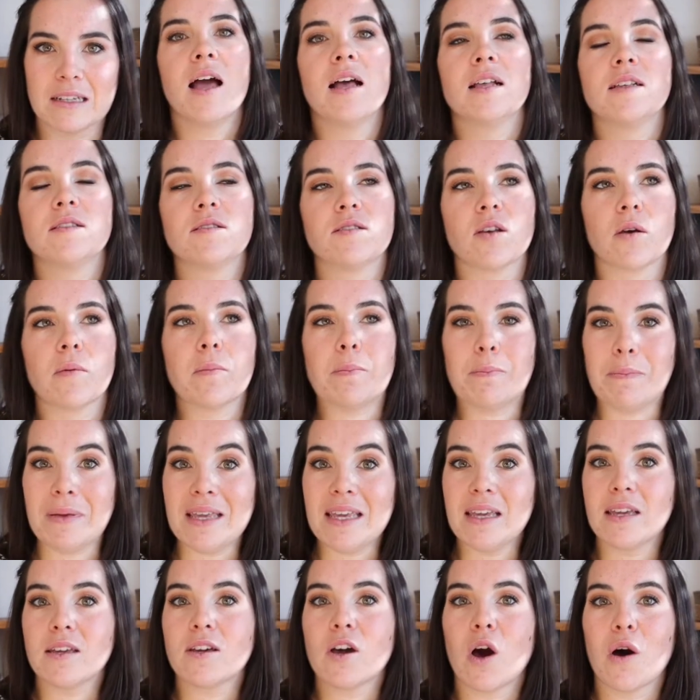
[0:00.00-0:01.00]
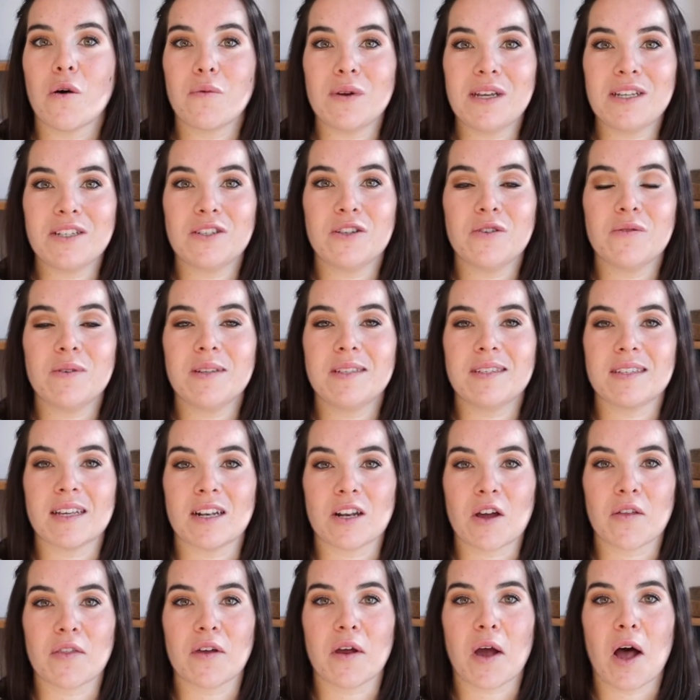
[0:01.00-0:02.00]
So be going to is
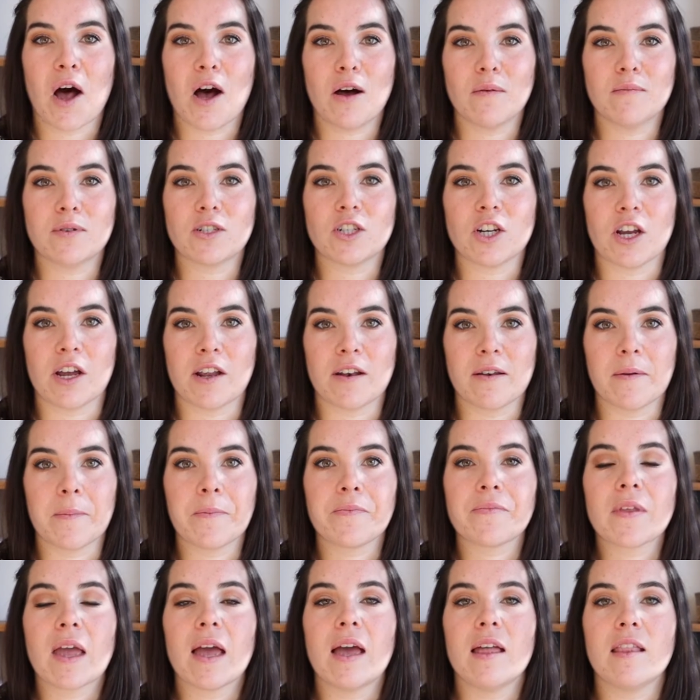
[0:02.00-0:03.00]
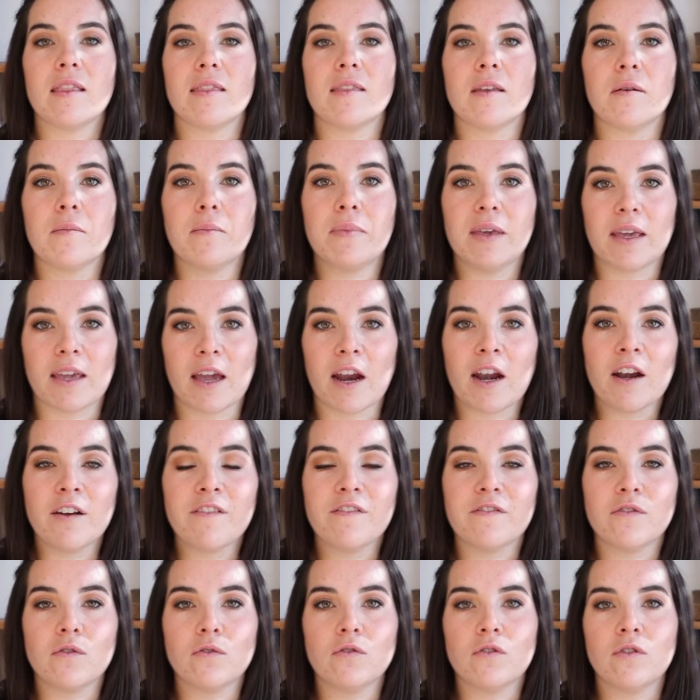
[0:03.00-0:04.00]
another option. And be
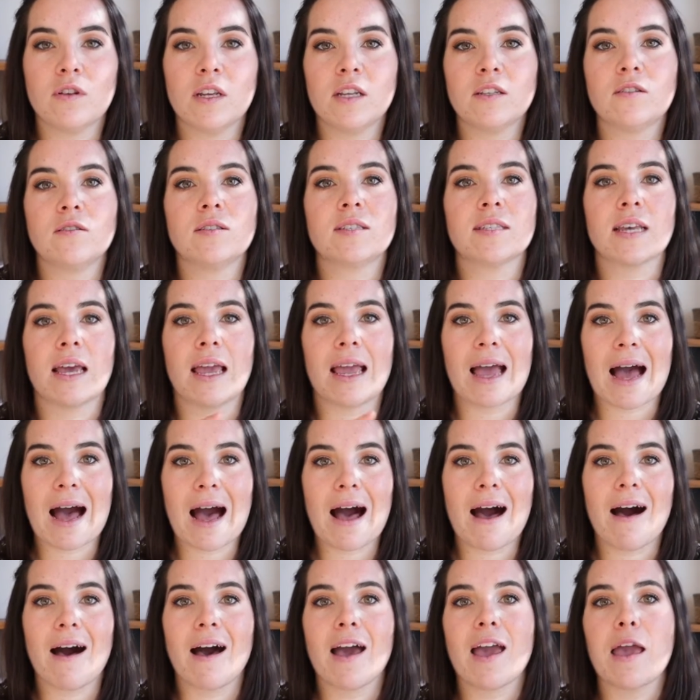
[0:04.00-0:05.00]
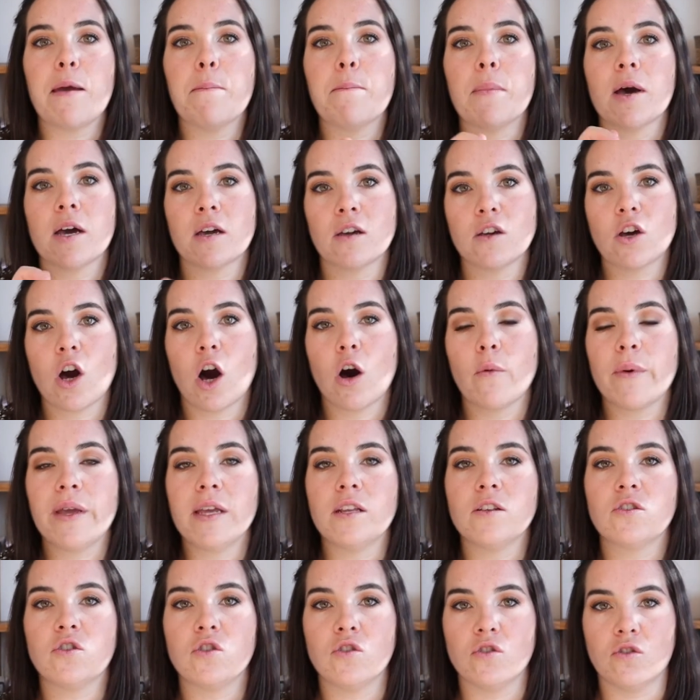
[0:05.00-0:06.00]
careful, you need to say I'm
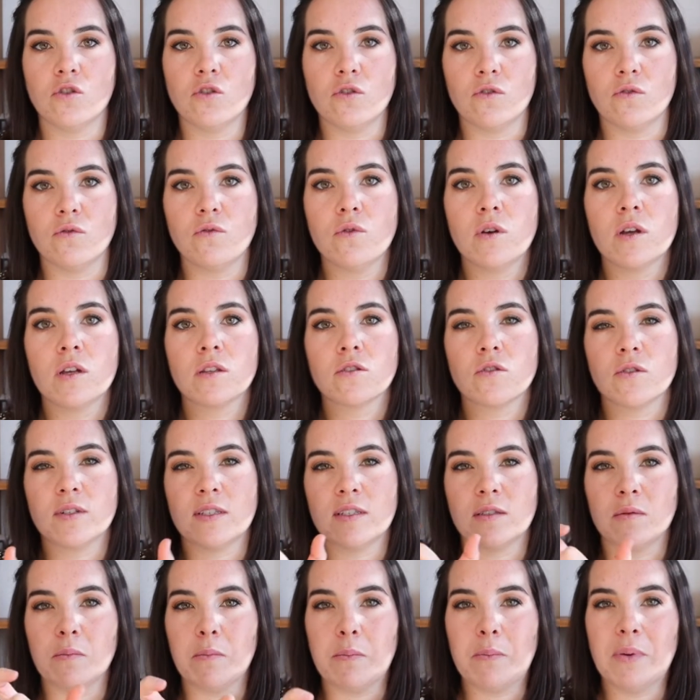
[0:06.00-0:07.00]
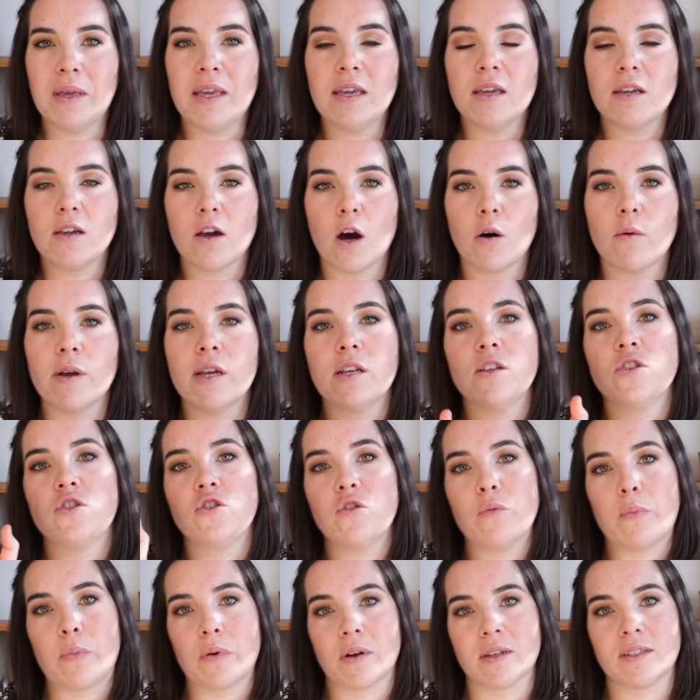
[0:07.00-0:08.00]
going to do. So it's be going to
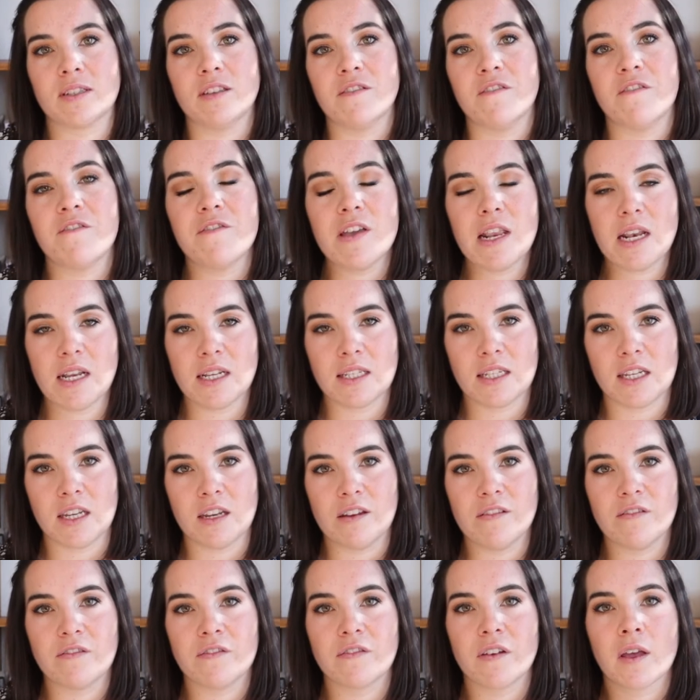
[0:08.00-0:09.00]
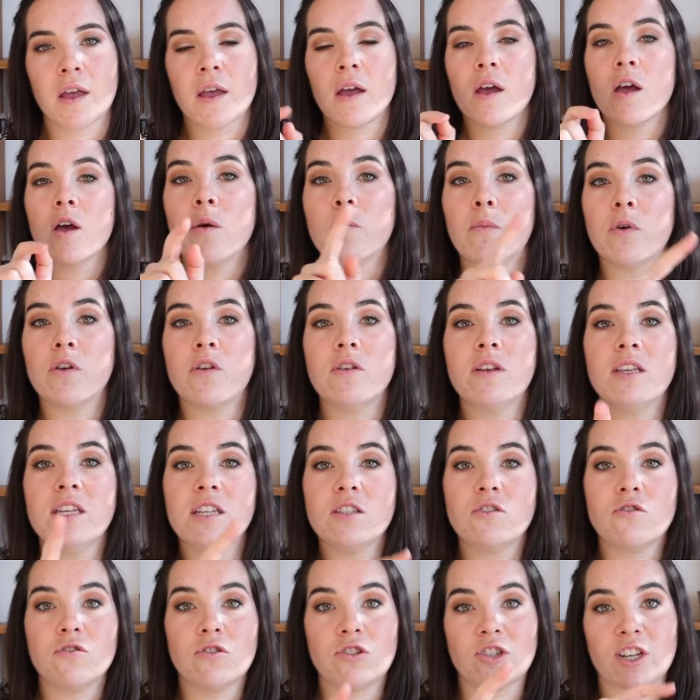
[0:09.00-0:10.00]
plus infinitive. But you need
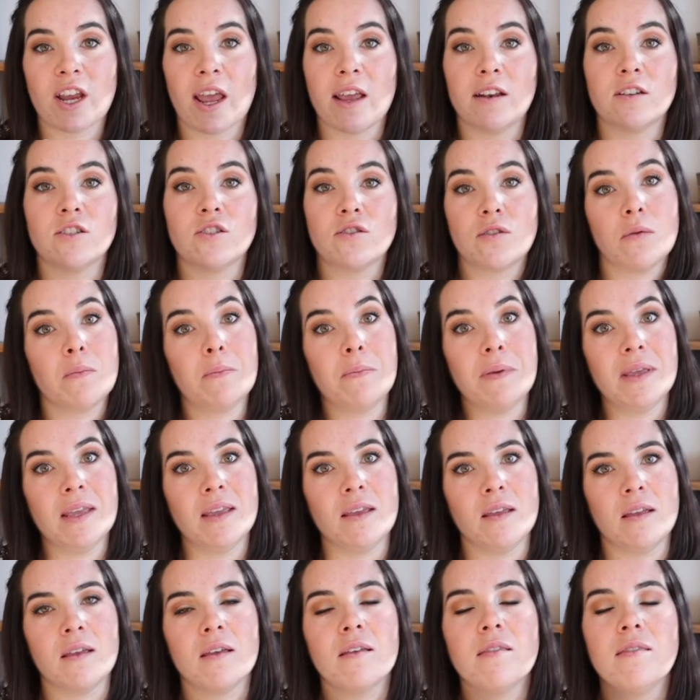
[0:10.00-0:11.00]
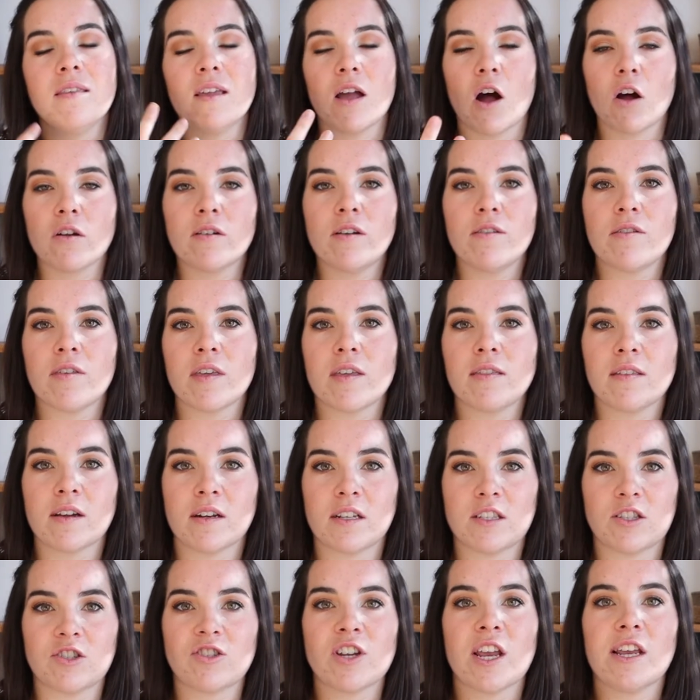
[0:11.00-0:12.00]
to change the be. The only thing that
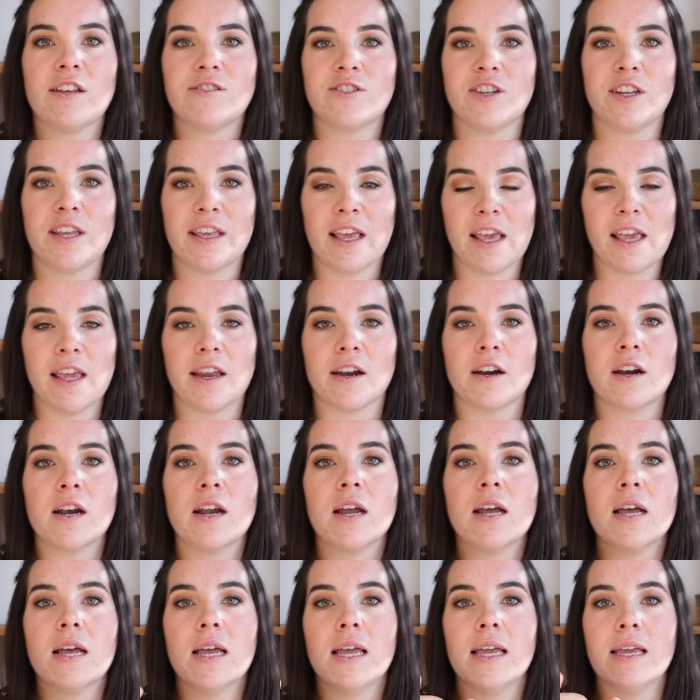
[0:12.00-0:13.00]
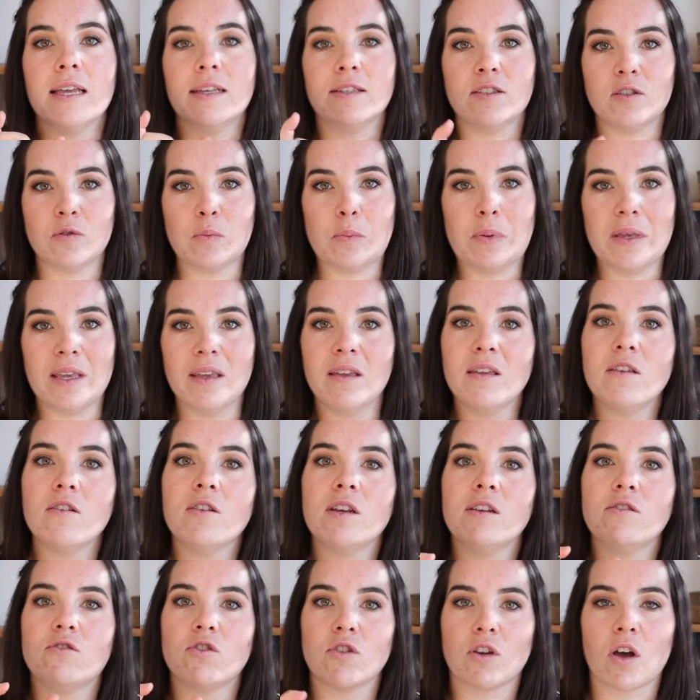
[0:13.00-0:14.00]
is changing here is be. You
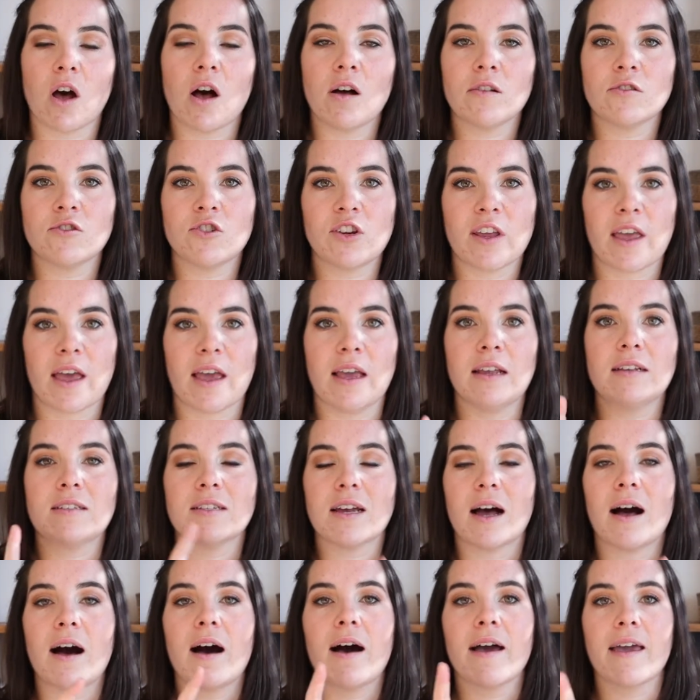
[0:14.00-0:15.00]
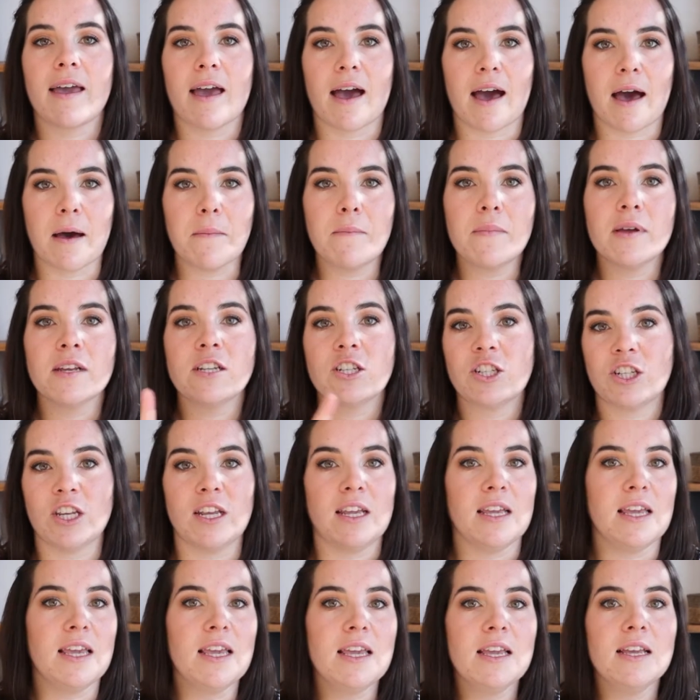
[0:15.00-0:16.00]
need to conjugate. I am, she
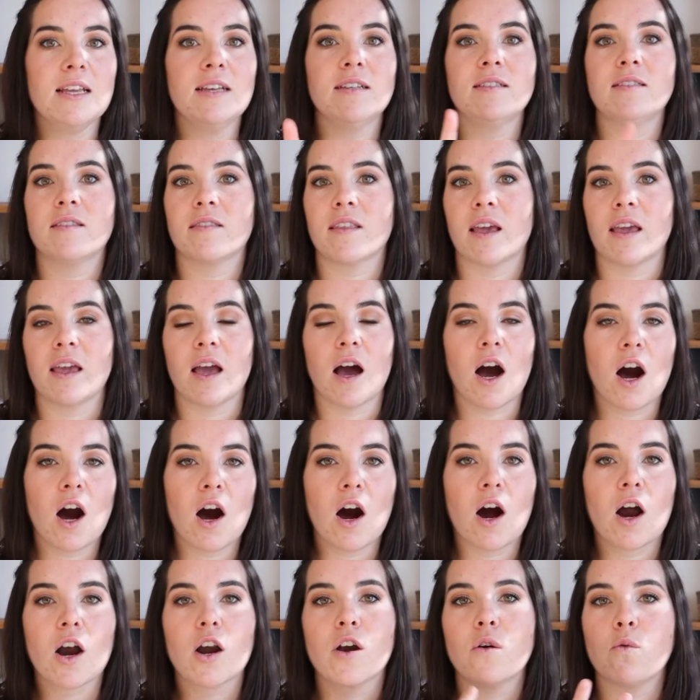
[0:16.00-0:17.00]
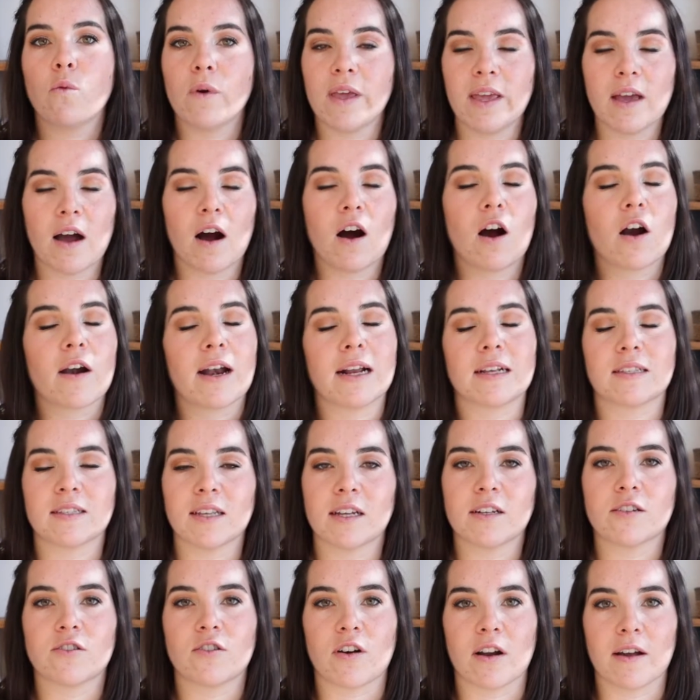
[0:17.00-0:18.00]
is, they are, we are,
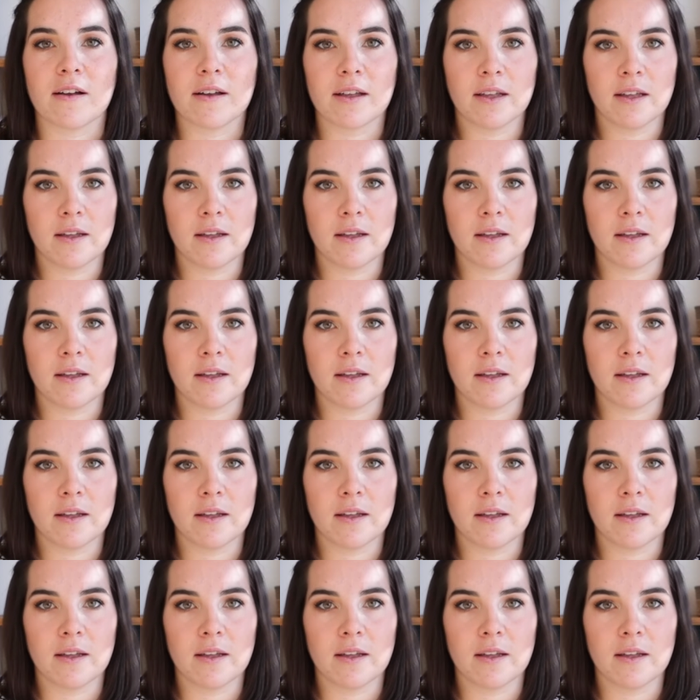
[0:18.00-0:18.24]
etc.